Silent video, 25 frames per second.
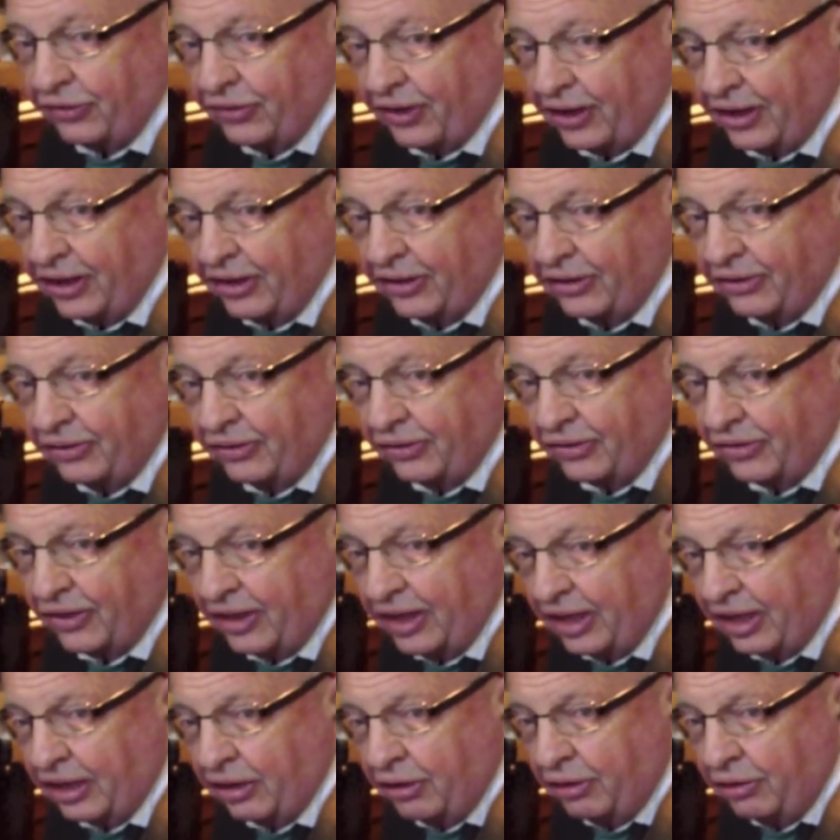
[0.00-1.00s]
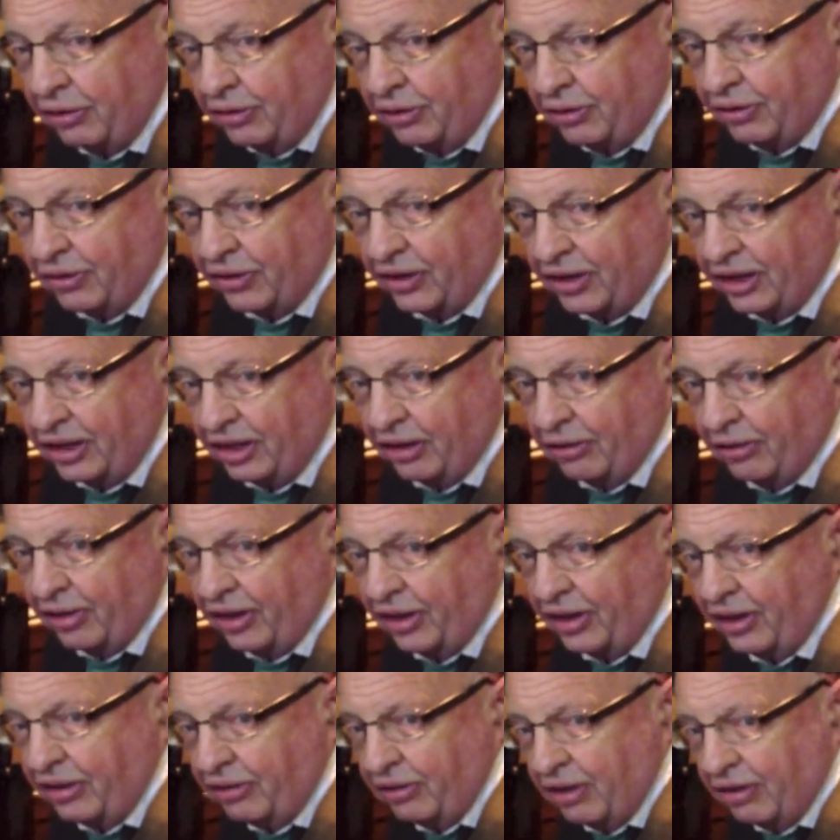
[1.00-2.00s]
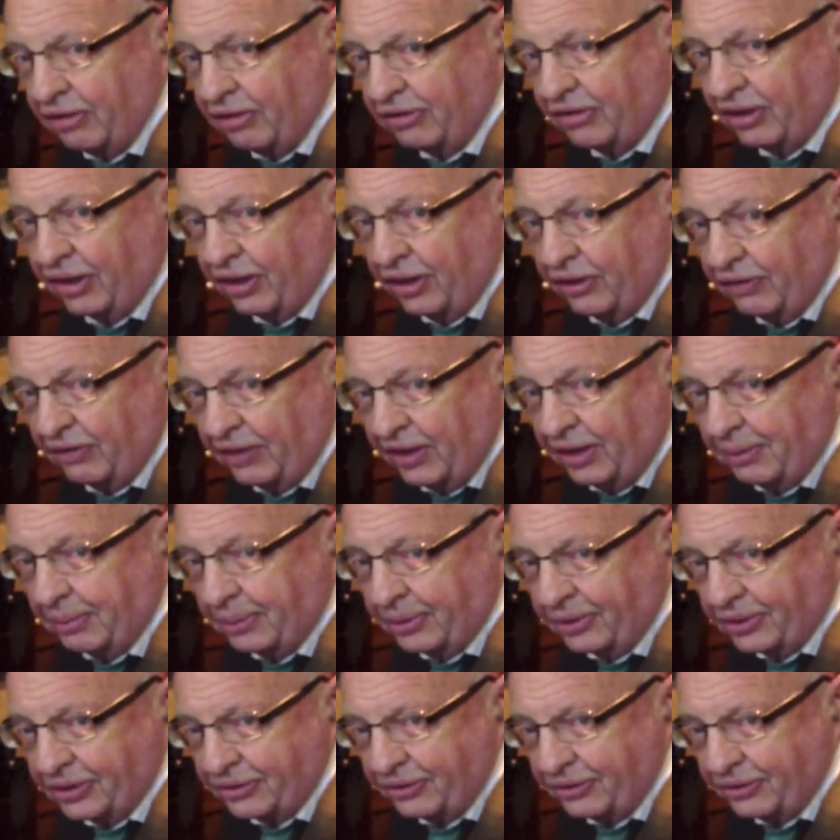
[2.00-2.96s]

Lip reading: at you and saying, "Who do you think you are? You don't know very much,